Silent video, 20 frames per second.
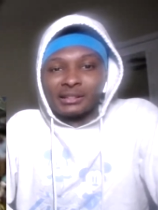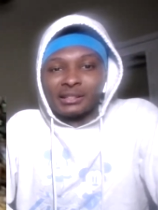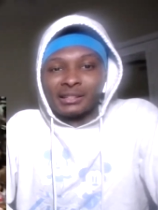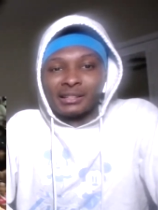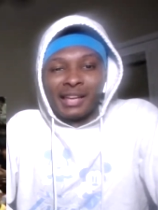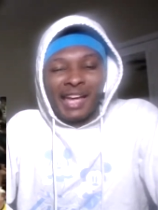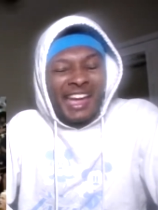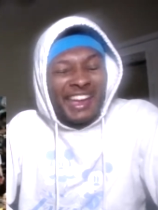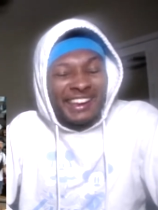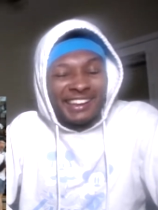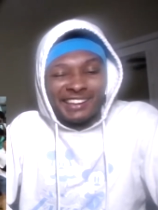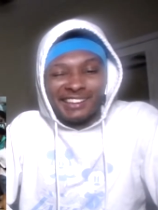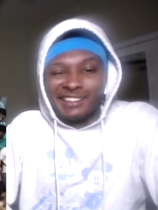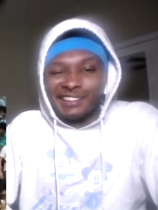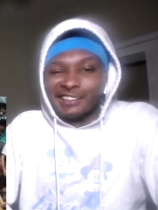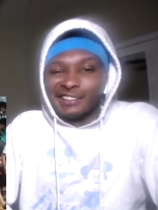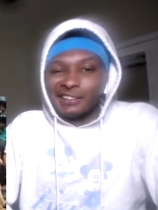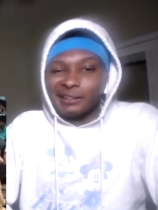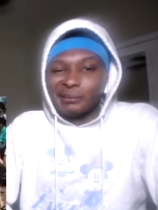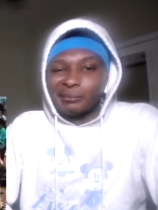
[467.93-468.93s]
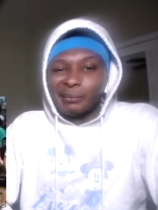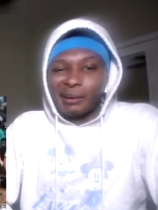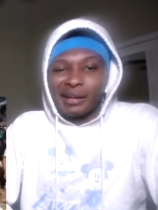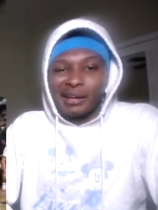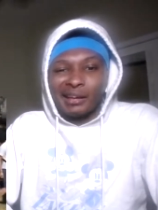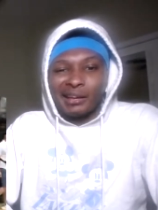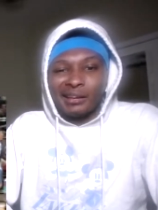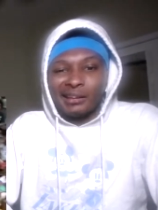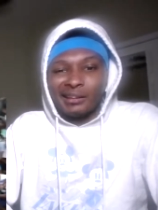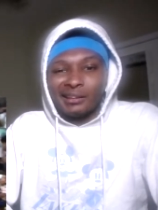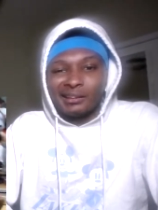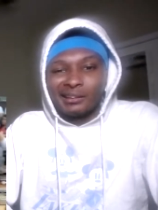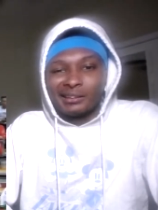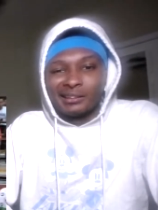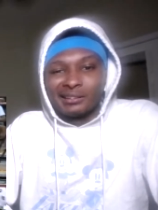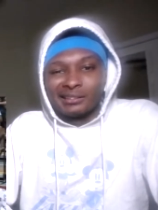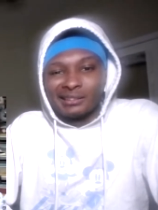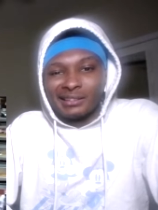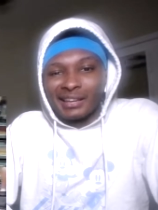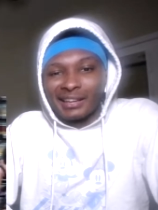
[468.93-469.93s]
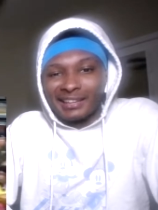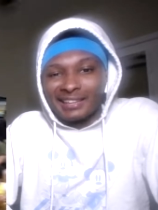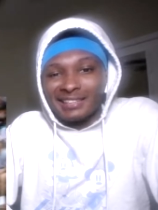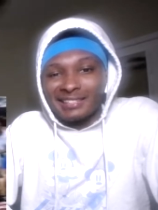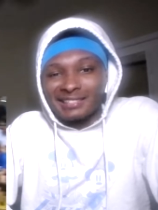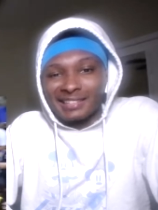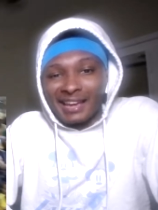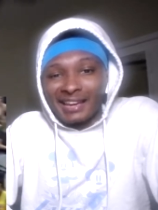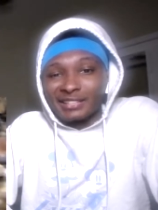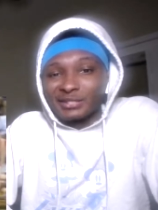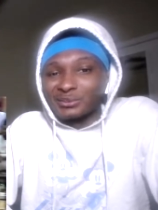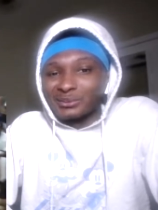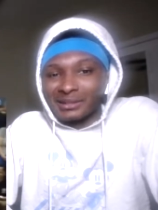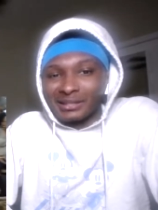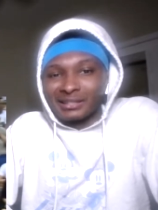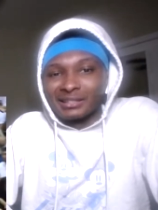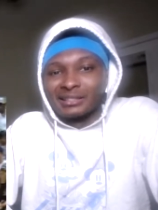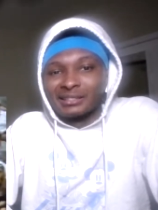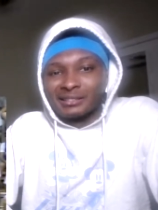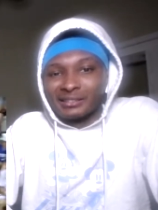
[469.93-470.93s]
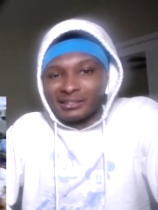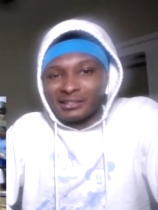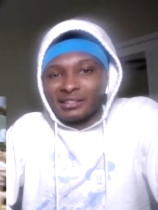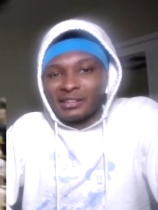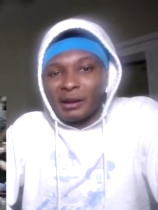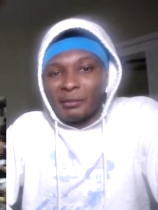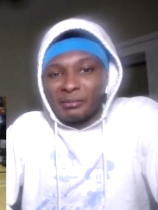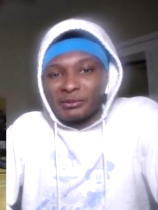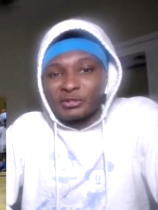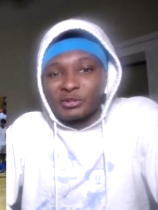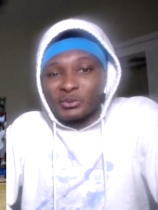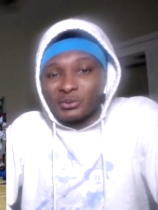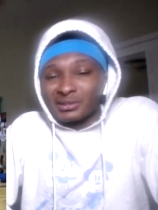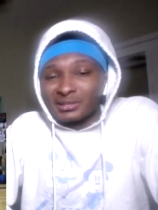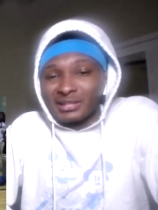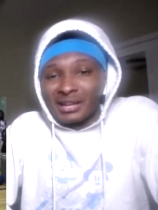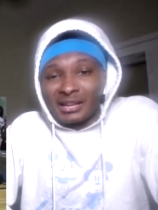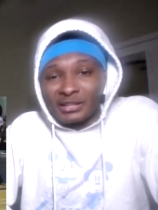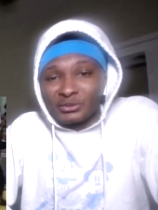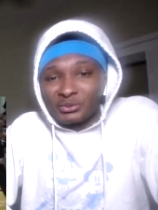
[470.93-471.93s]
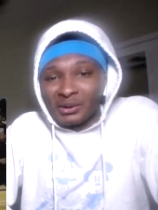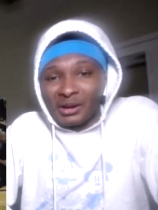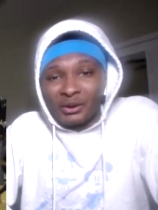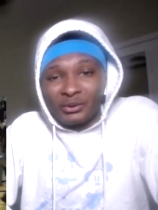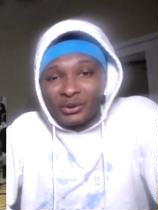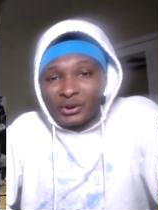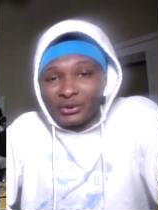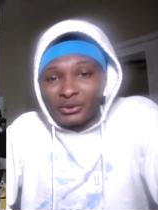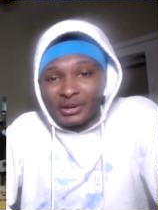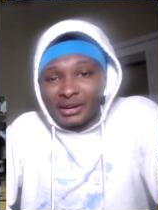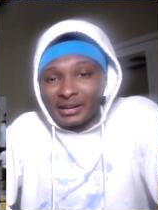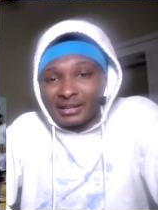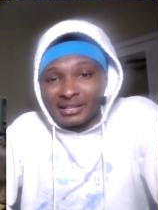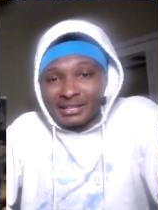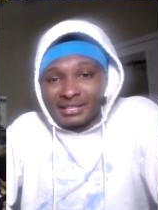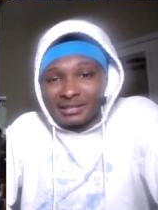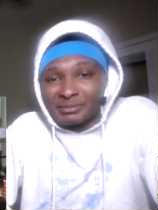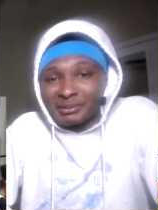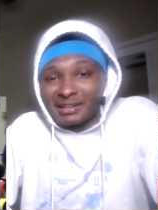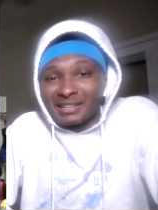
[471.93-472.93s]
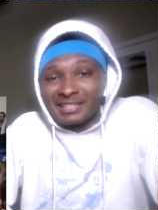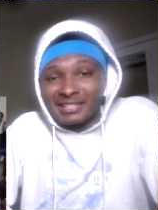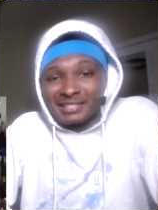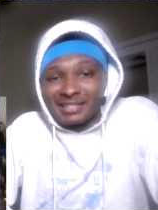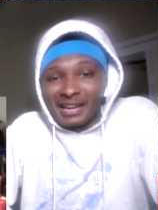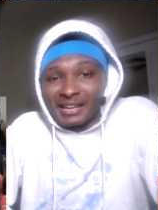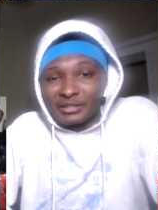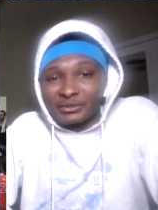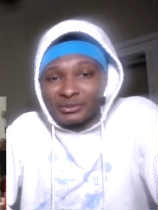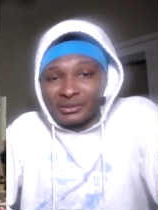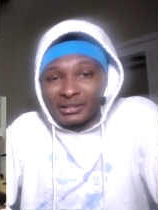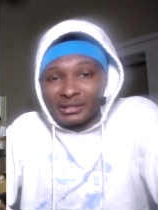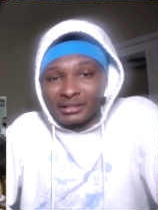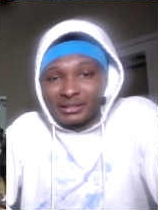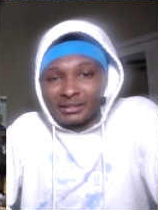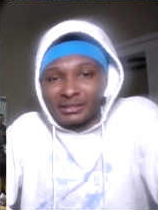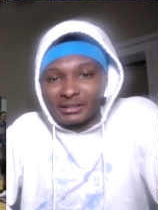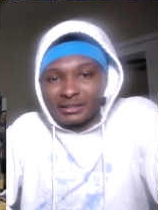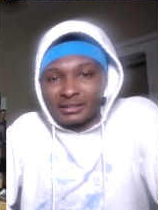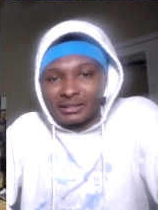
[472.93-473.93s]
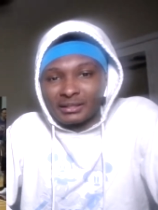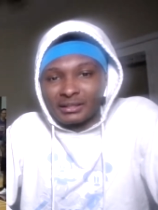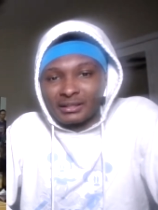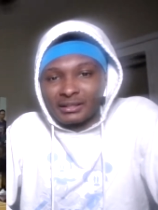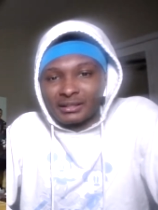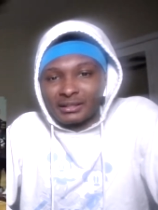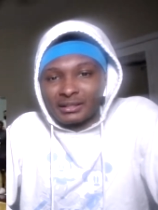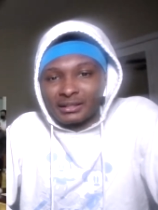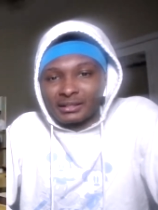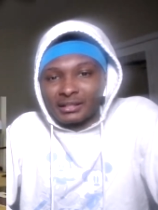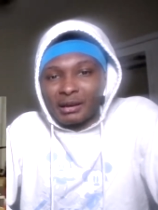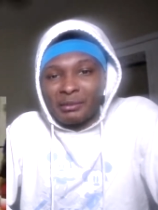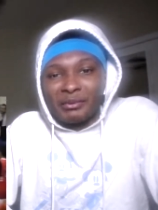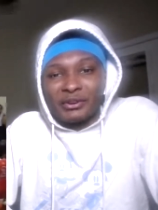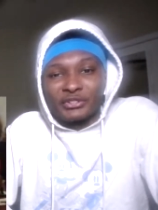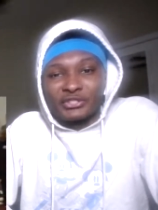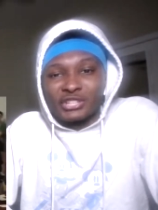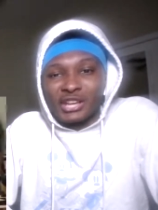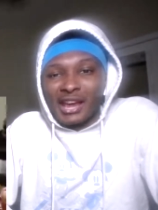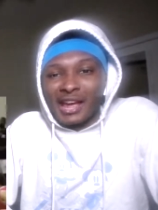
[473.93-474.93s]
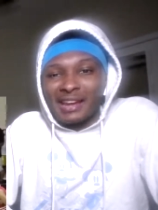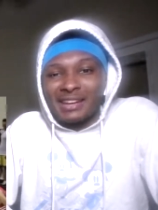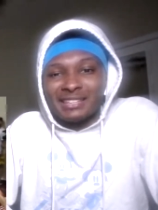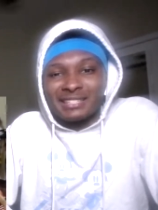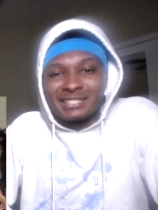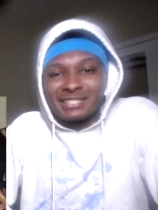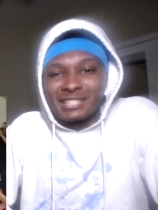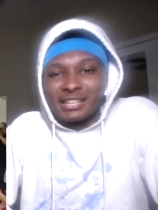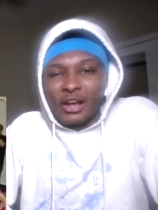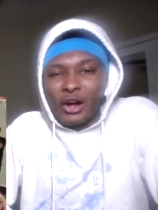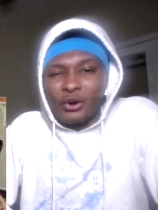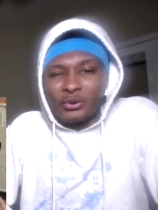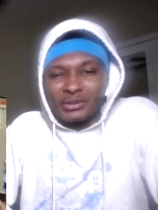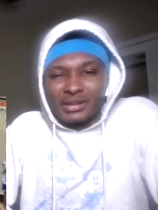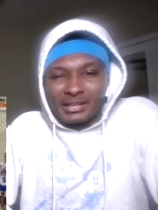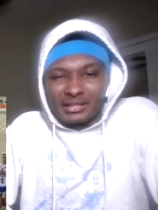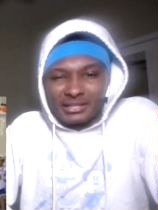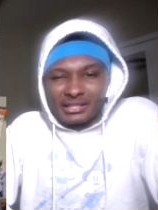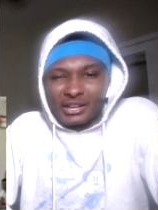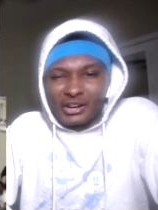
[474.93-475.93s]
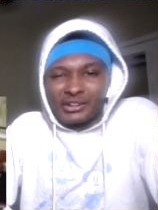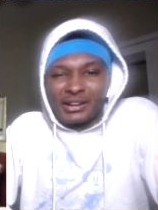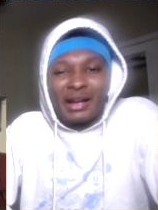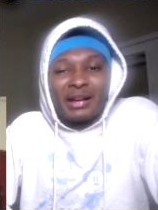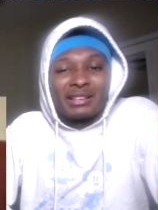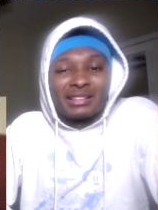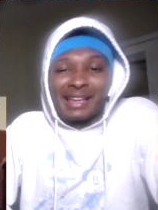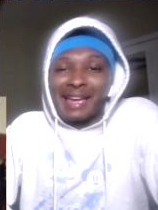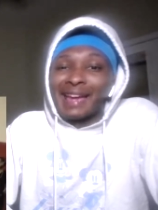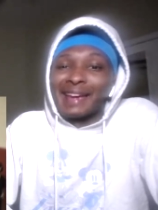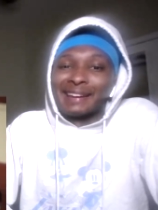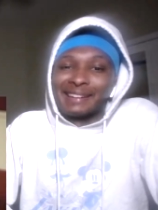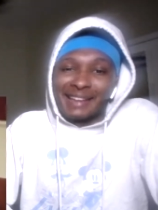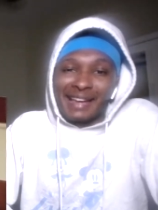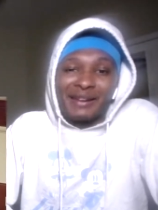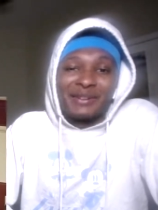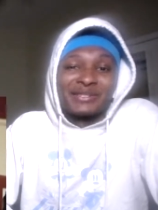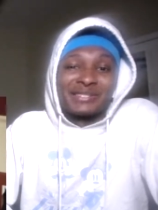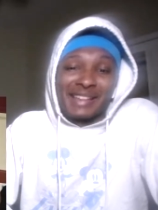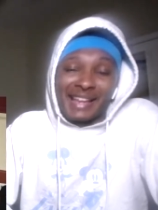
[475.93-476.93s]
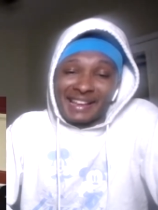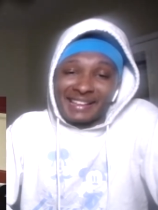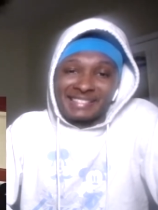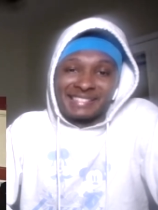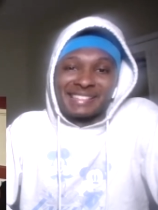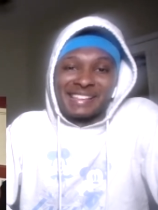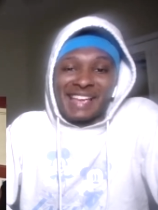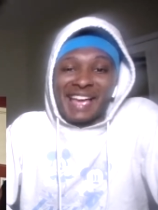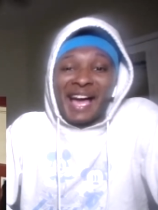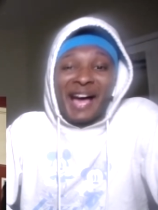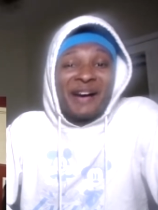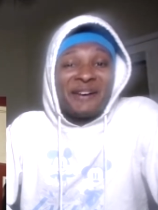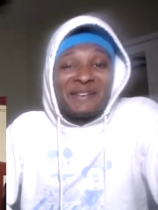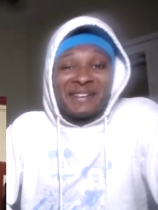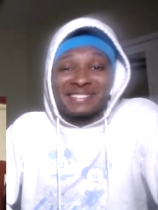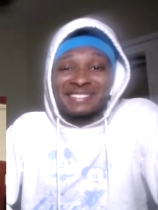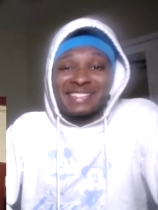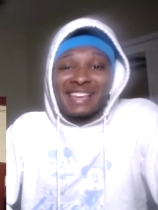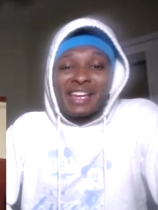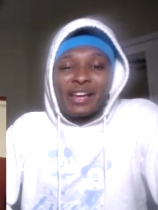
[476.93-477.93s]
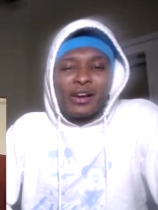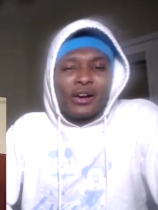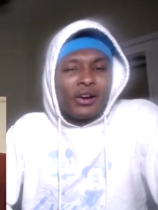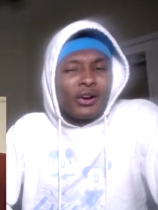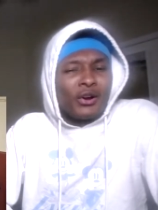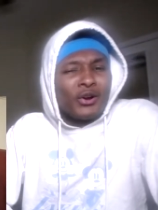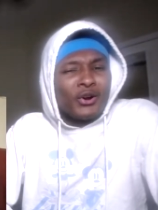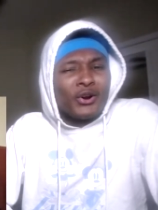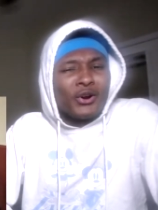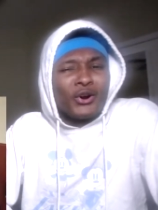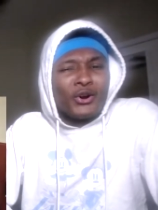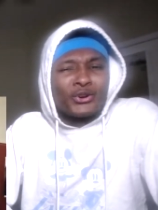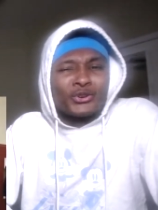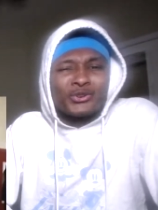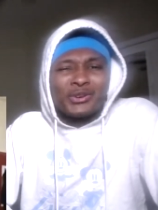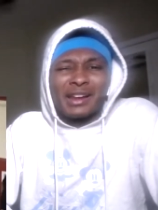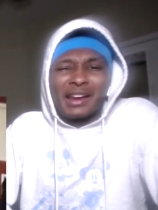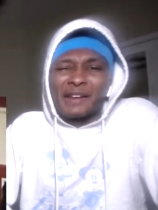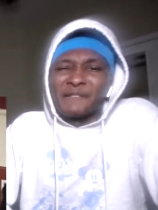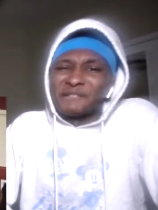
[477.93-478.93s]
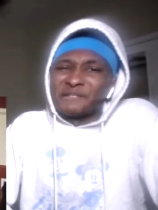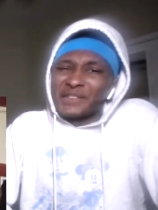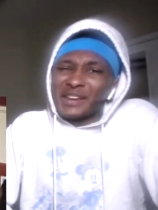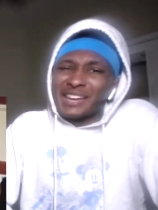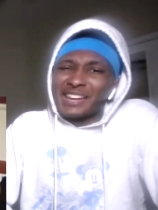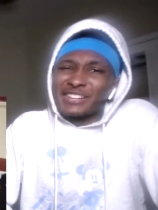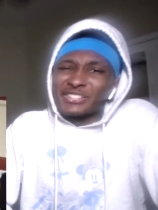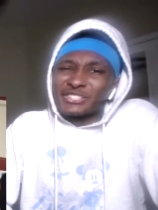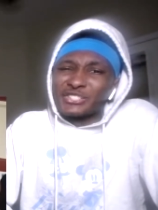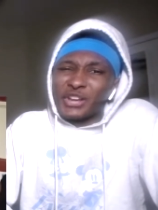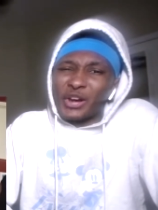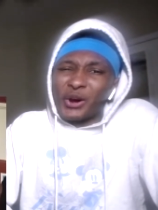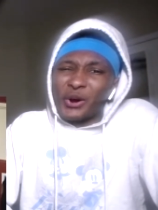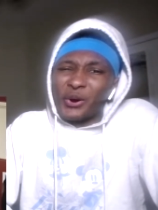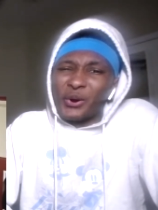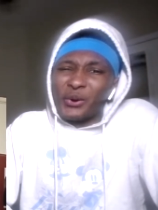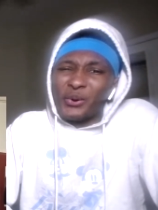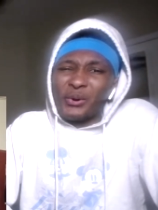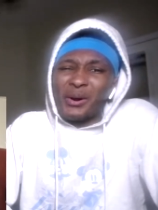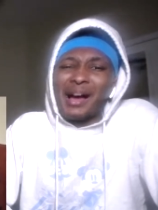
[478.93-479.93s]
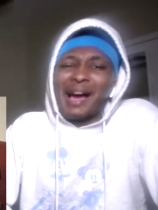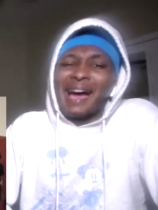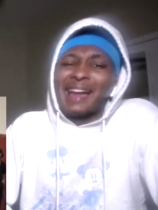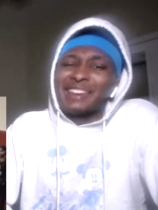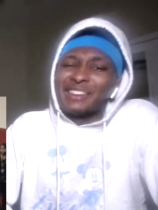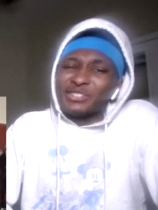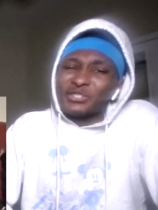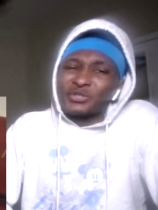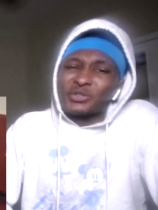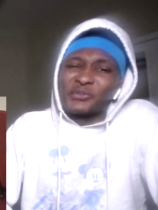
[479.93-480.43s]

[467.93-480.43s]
Hey, man. Yeah, he's nicer. Number two is nice nicer. I don't know who that is, but he's nicer. Come on, Chet. I need to see. Oh, yes, sir. That was, hey, that was nice. I was say, oh, you gotta finish, though. I need you to